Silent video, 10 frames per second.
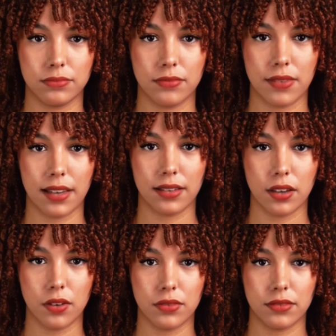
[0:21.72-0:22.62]
Let's
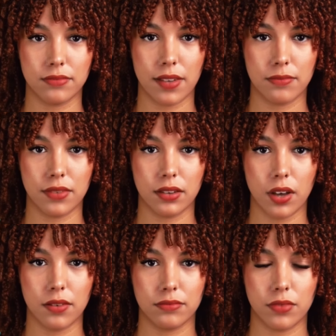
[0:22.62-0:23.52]
go to the famous
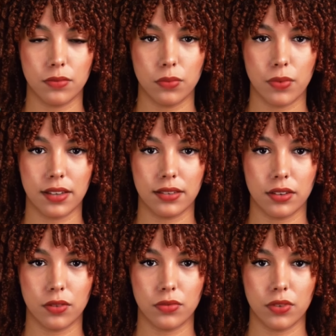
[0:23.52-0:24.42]
John from Queens
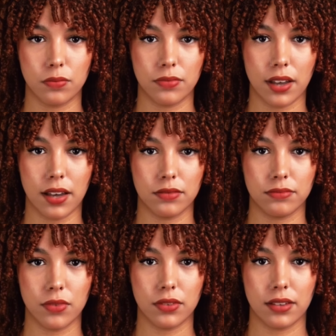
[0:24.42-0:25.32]
YouTube channel
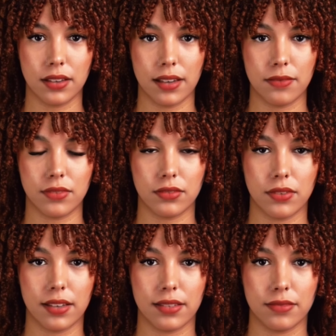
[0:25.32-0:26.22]
first to
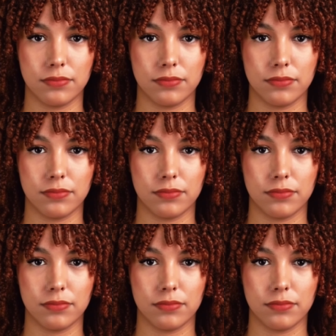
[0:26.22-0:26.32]
demonstrate.